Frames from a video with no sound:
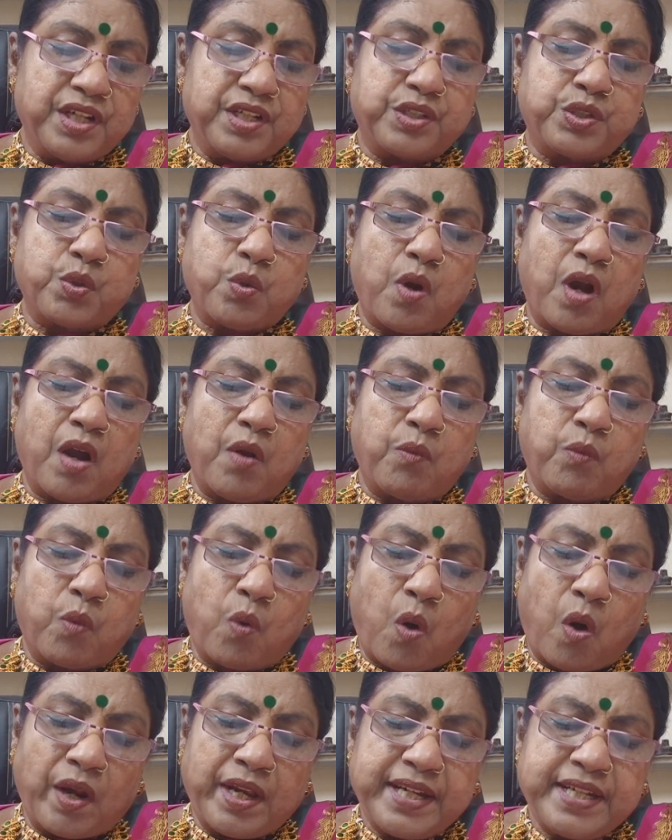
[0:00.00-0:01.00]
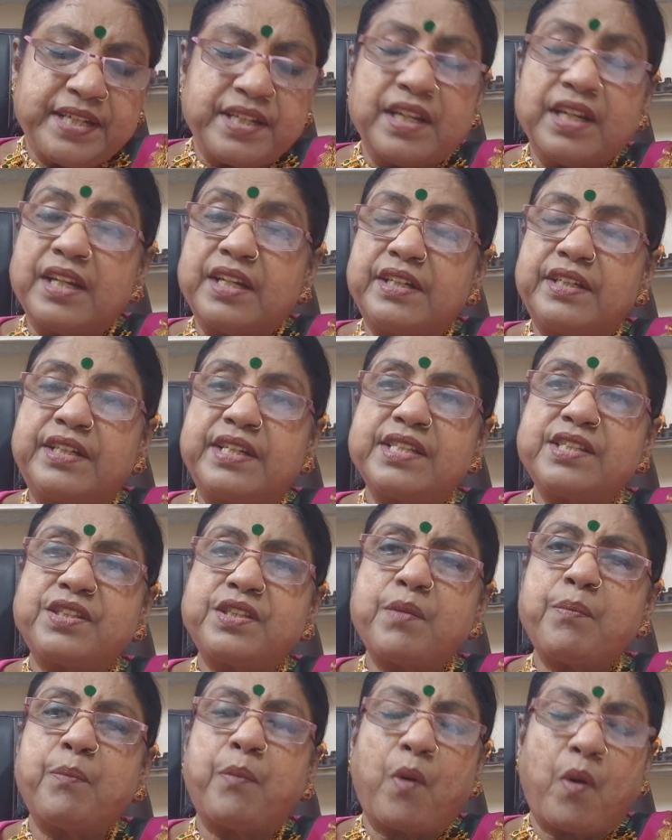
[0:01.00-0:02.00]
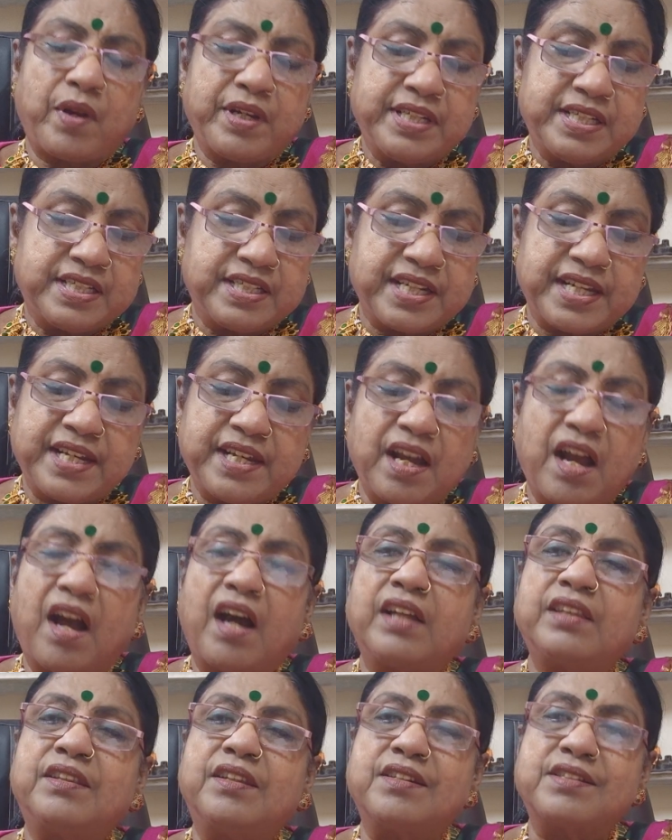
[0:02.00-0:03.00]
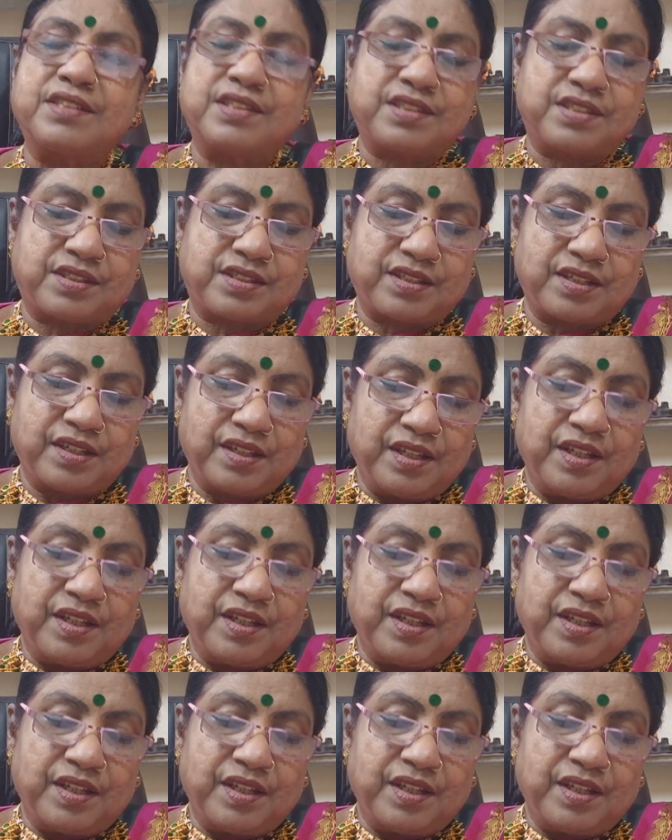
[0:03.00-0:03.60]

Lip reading: to avoid disappointing others.